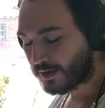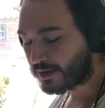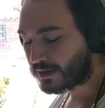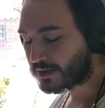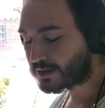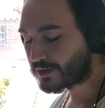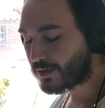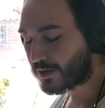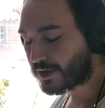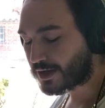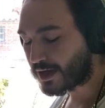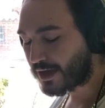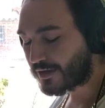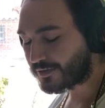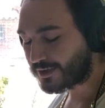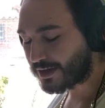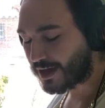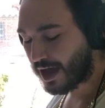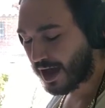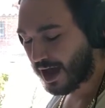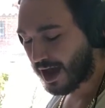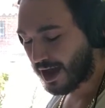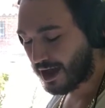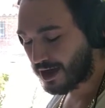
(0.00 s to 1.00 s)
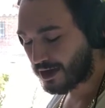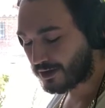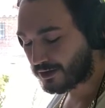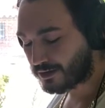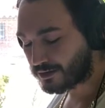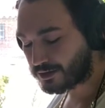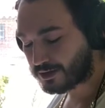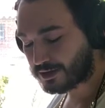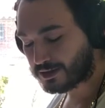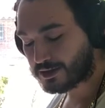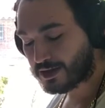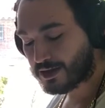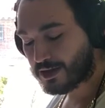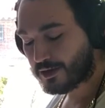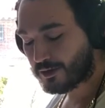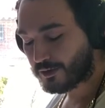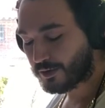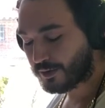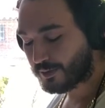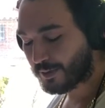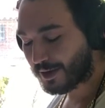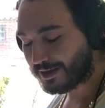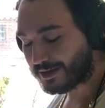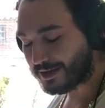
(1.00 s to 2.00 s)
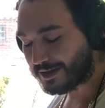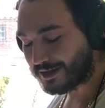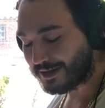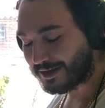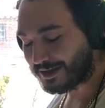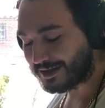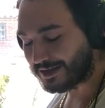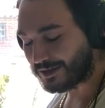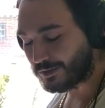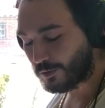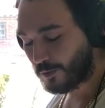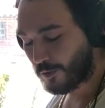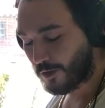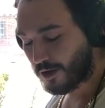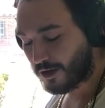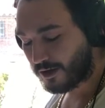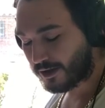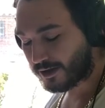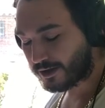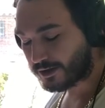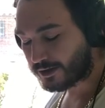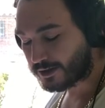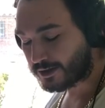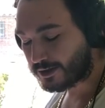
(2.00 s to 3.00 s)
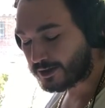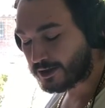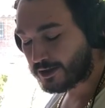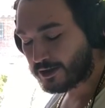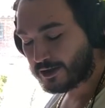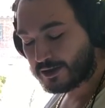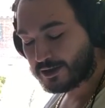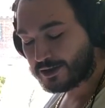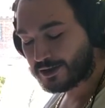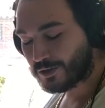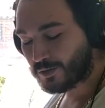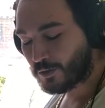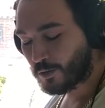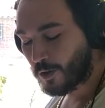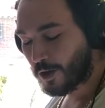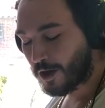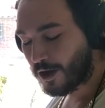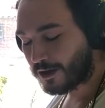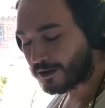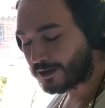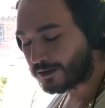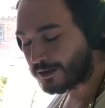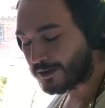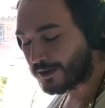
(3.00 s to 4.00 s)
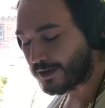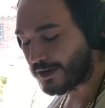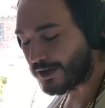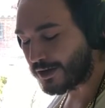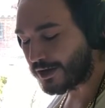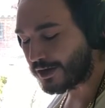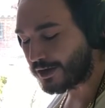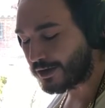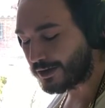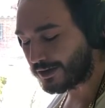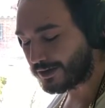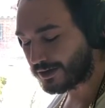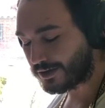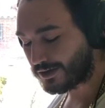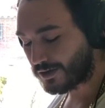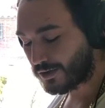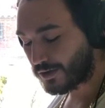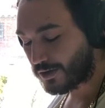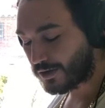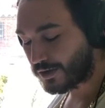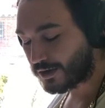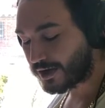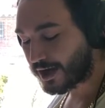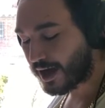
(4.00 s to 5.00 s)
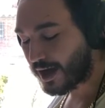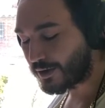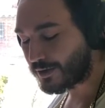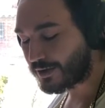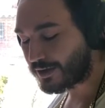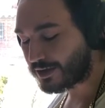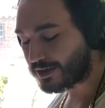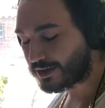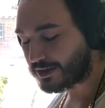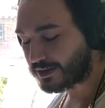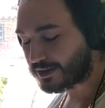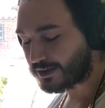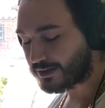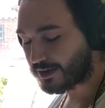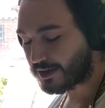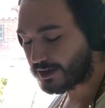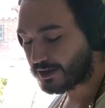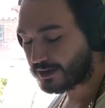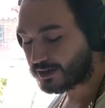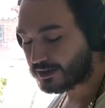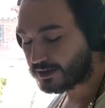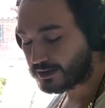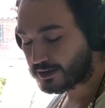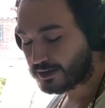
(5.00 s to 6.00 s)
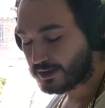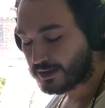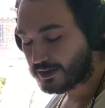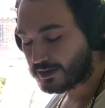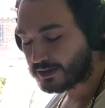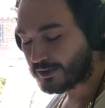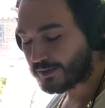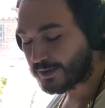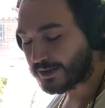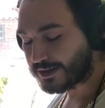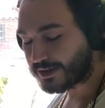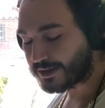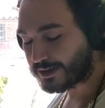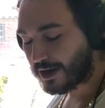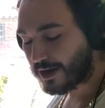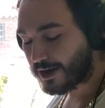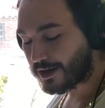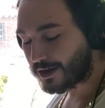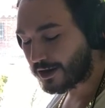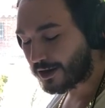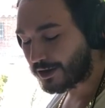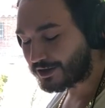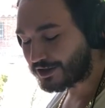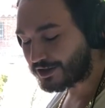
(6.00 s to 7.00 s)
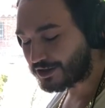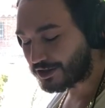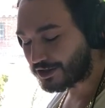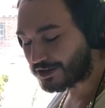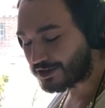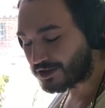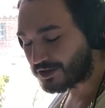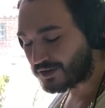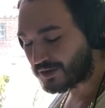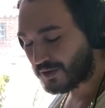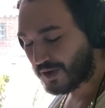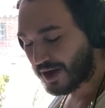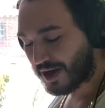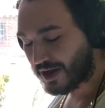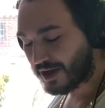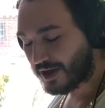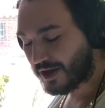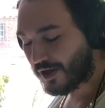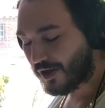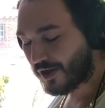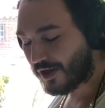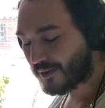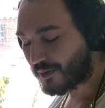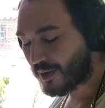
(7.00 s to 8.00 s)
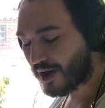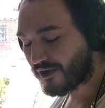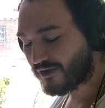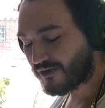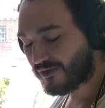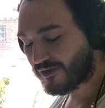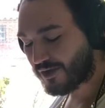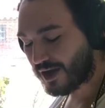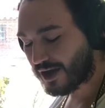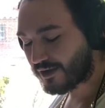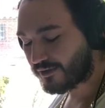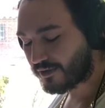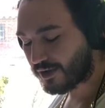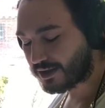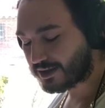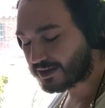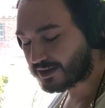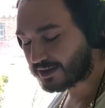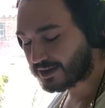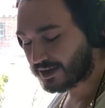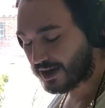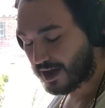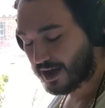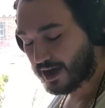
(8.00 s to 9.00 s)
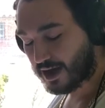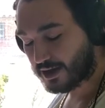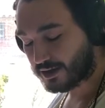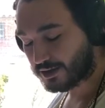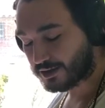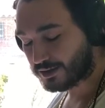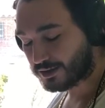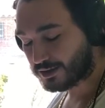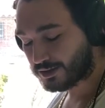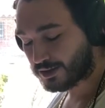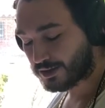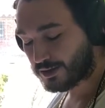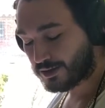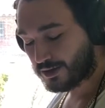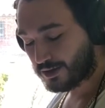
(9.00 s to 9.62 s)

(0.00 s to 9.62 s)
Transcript: So I left the house with my keys and wallet to walk to the liquor store down the street to restock on ginger ale and my favorite scotch.